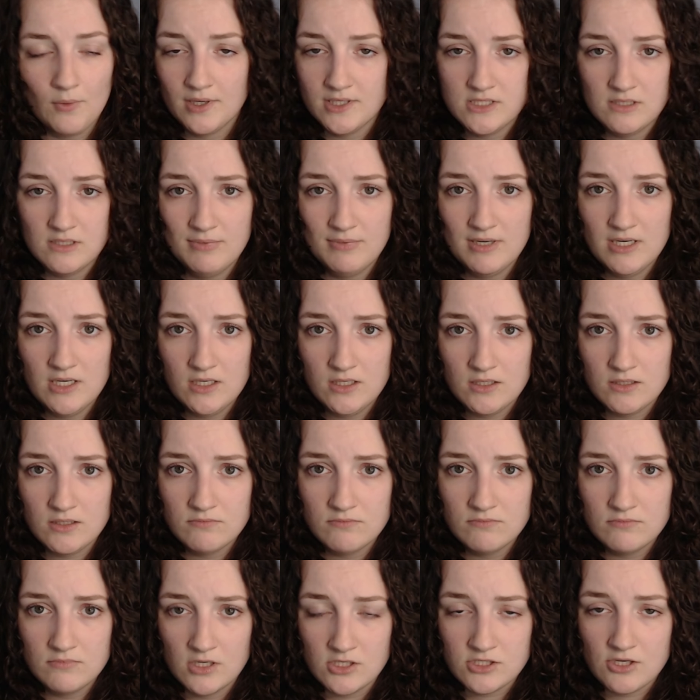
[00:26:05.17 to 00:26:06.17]
to be
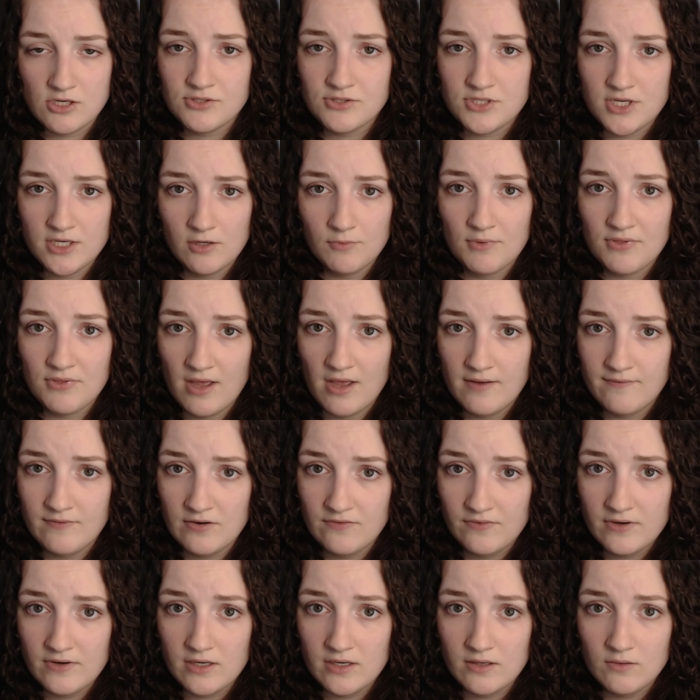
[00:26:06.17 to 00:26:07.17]
associated with
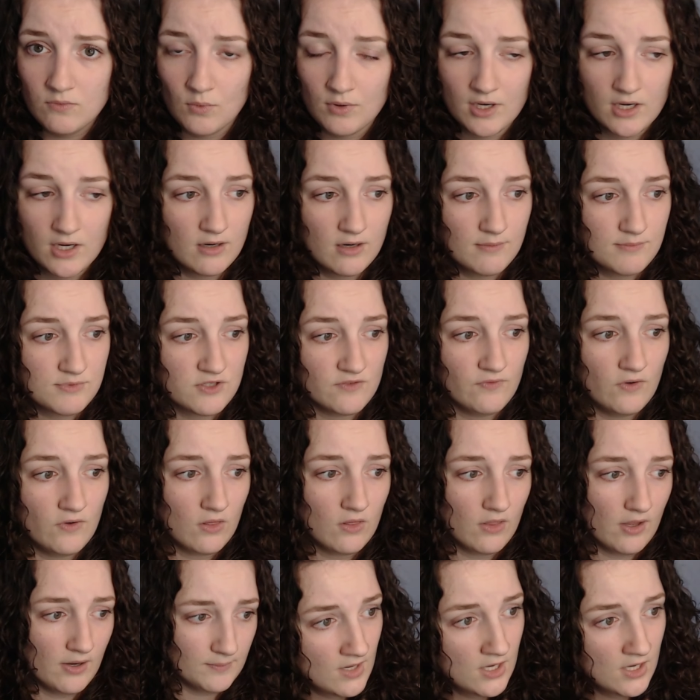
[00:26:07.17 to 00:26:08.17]
FEV when it comes to
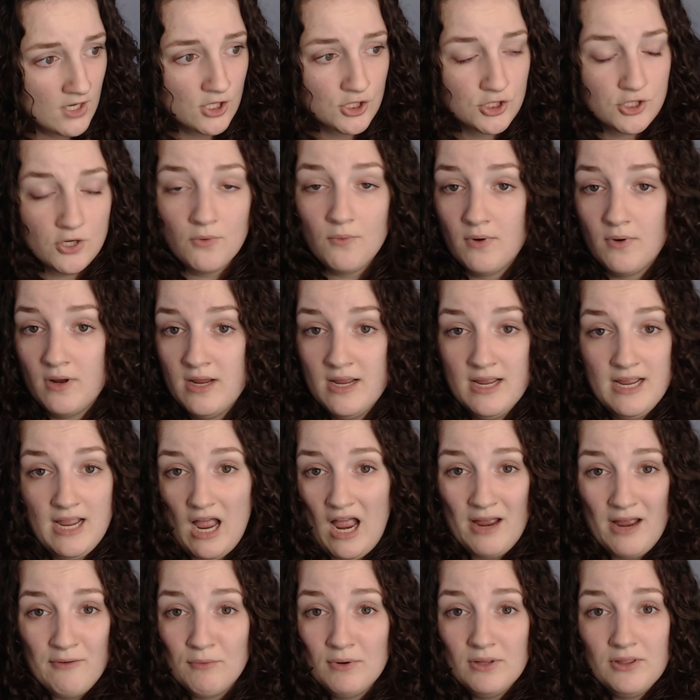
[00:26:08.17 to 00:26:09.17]
Fallout. So I
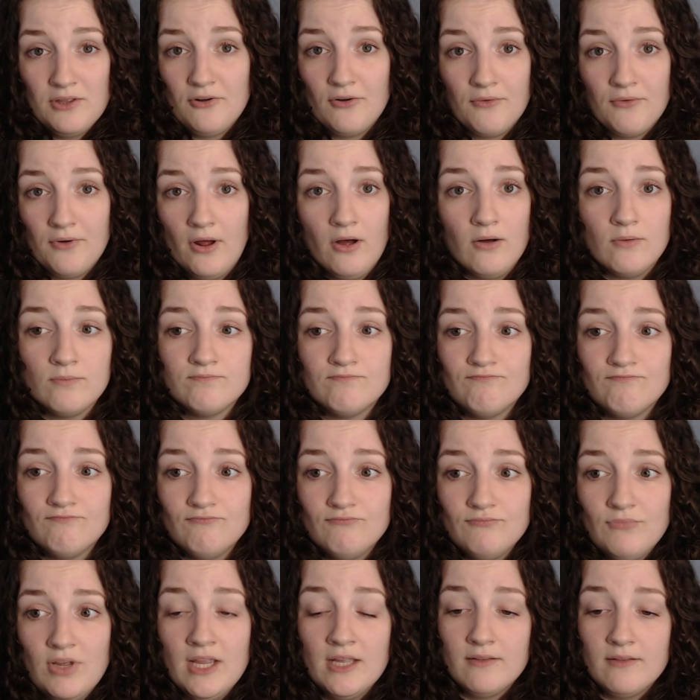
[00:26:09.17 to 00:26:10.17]
really don't know.
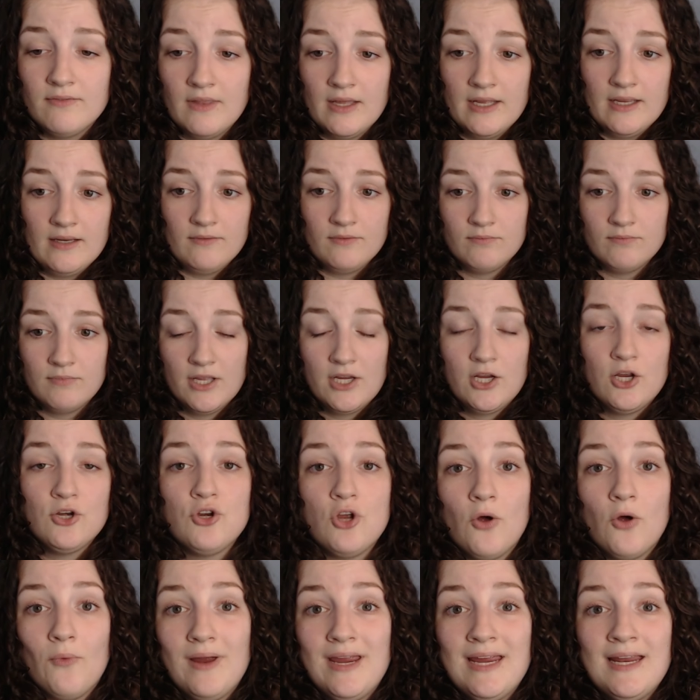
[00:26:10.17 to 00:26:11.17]
They could
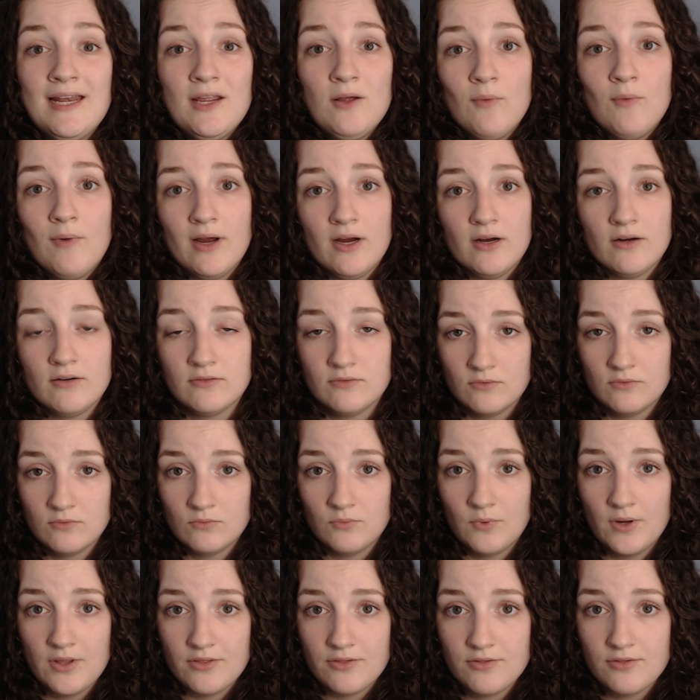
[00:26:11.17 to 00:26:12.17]
go anywhere
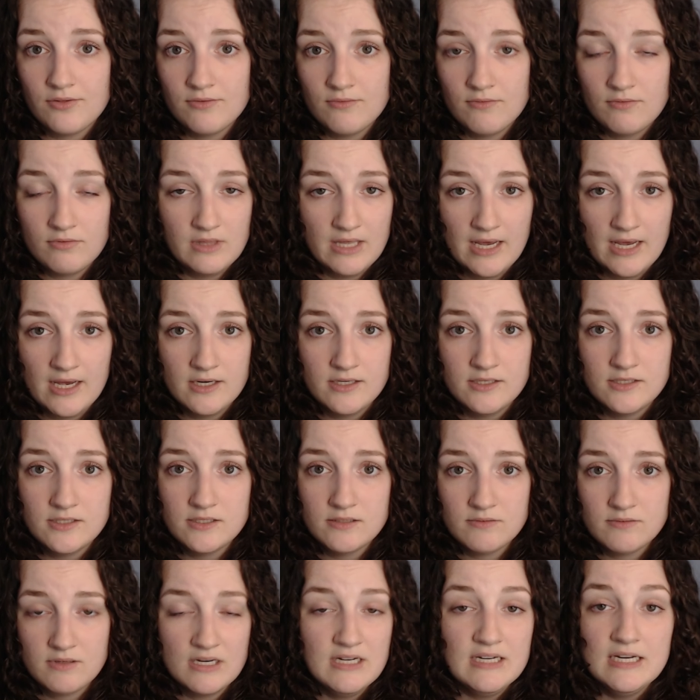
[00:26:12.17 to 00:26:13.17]
with Thad's
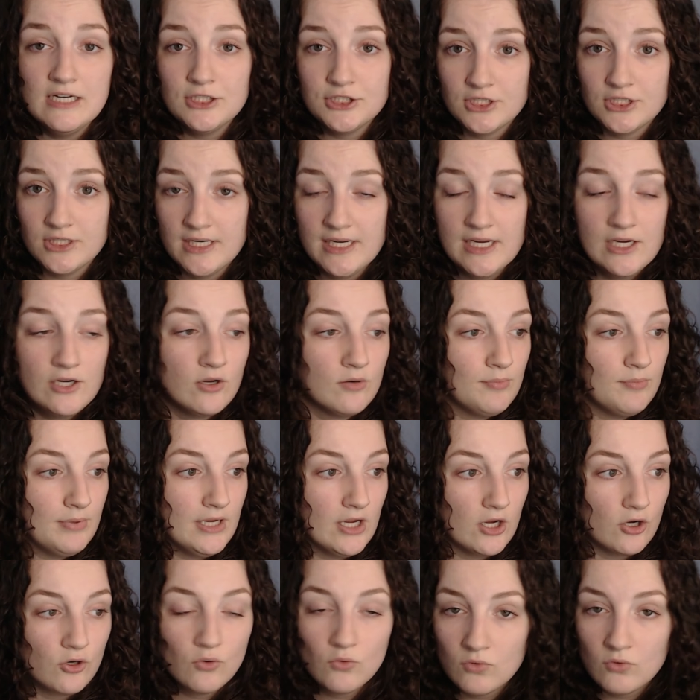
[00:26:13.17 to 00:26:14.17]
condition. He could be a
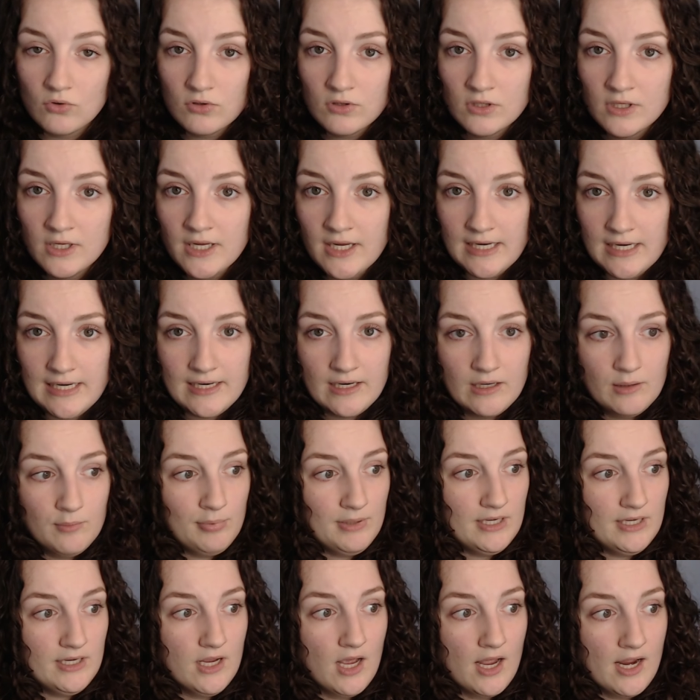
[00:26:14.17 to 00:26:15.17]
ghoul, he could
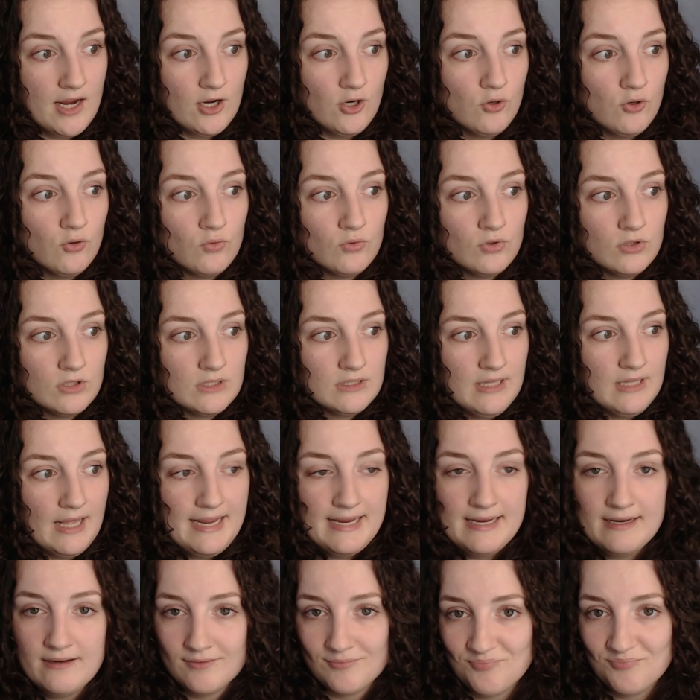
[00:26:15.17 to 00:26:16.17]
be a
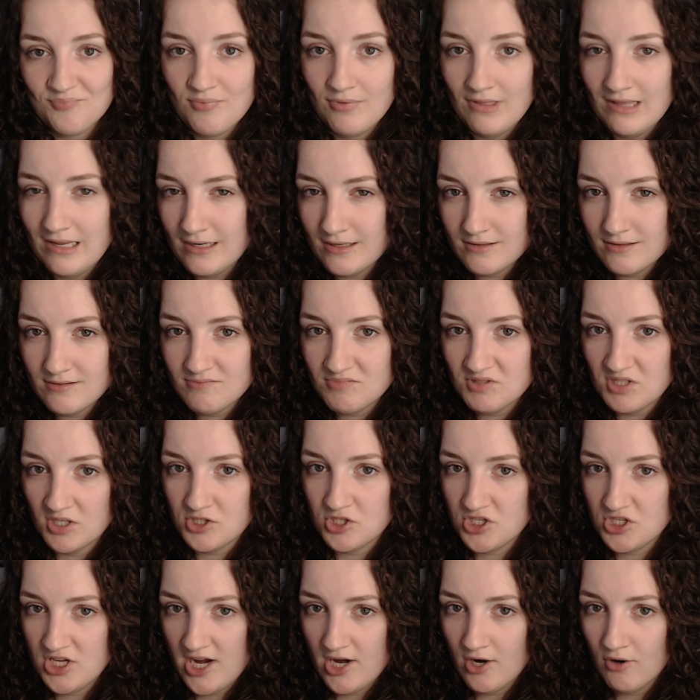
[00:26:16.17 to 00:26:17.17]
ghoul-like thing, such
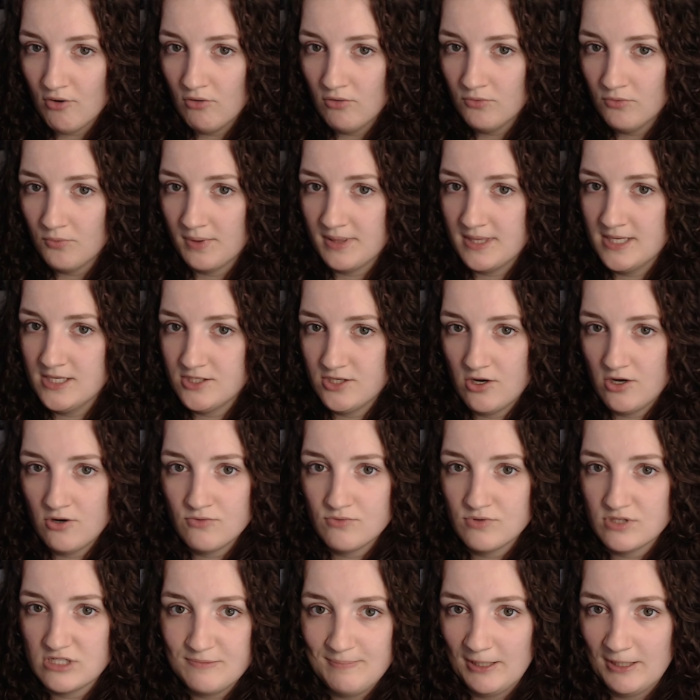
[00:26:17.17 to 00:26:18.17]
as Harold with his own
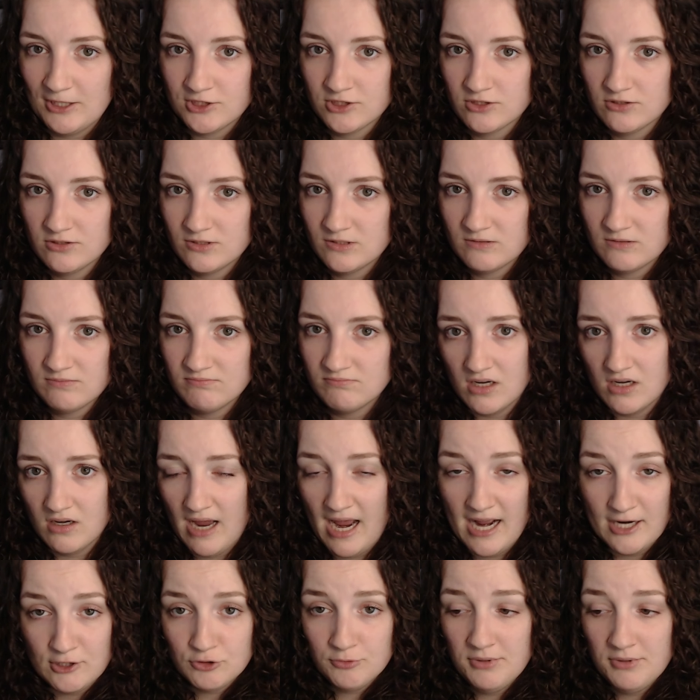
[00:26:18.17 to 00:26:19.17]
special
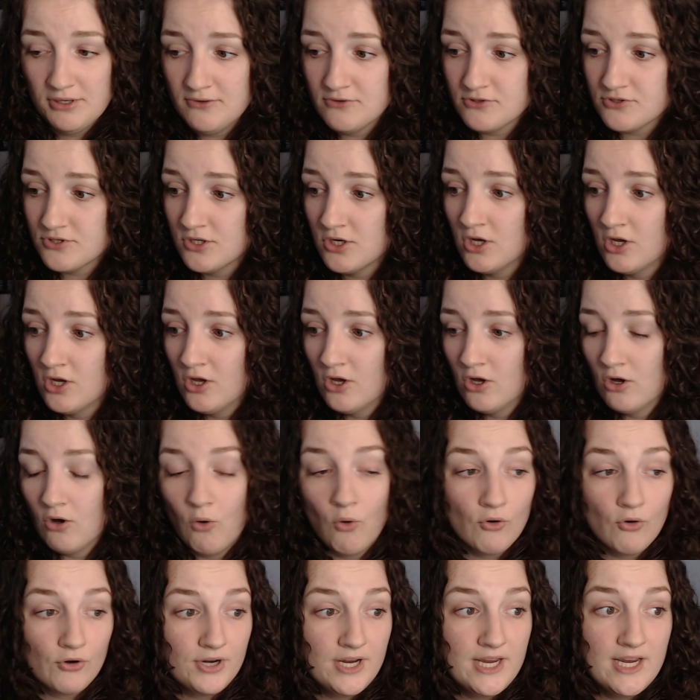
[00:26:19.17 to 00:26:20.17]
attributes,
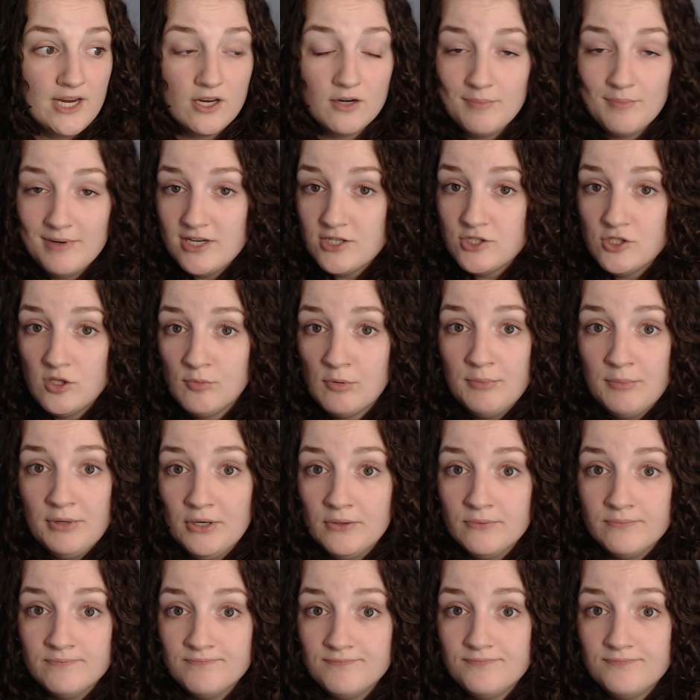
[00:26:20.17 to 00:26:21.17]
or he could be a super
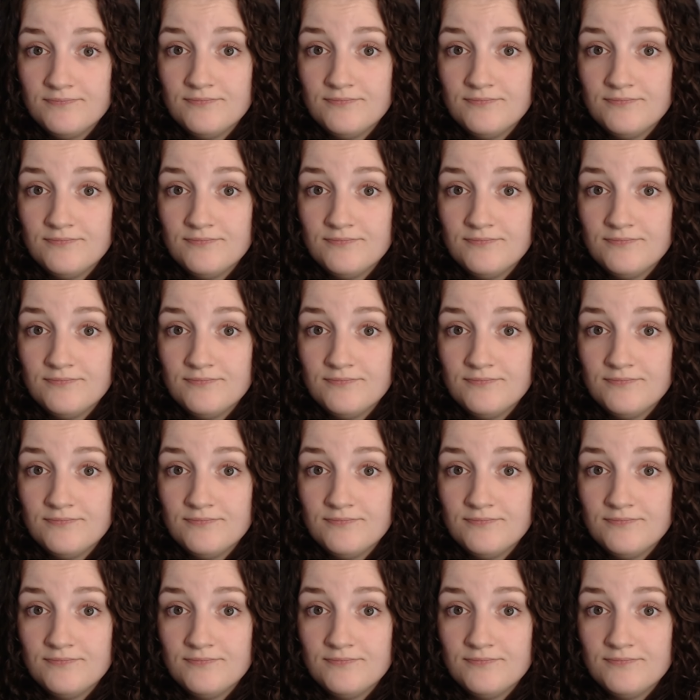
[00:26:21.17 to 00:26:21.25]
mutant.